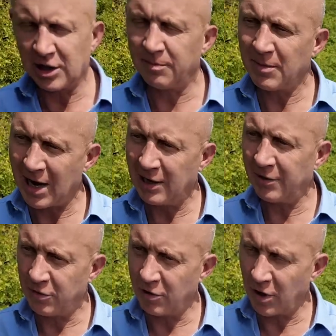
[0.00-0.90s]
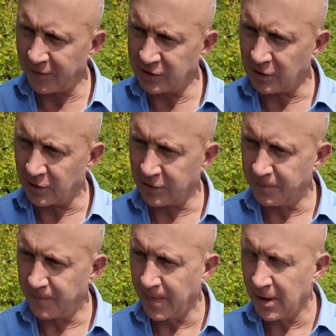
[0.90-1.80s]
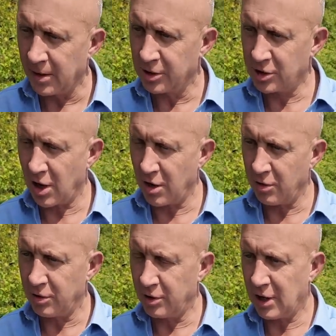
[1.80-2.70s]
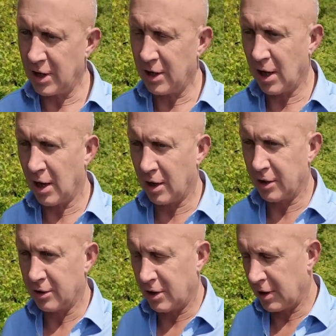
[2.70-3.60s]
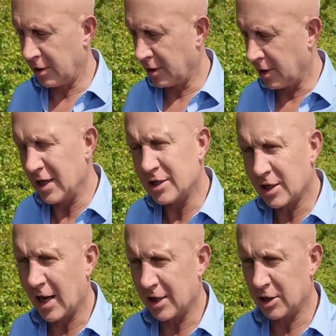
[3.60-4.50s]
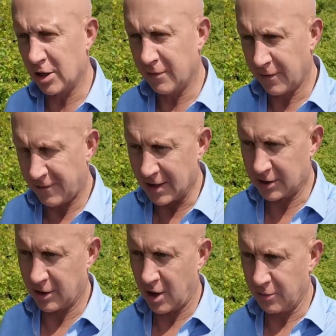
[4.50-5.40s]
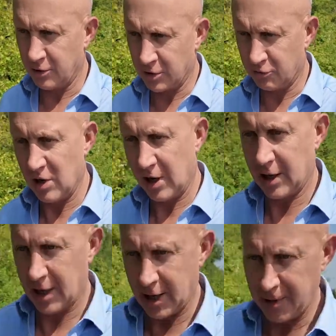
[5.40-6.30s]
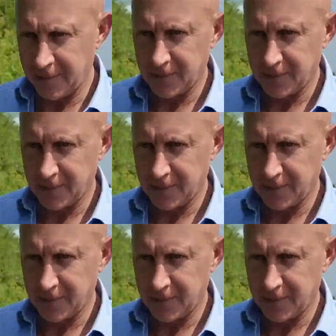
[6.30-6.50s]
it mainly through livestock. So the, uh, the, the installation of a fence line was really key.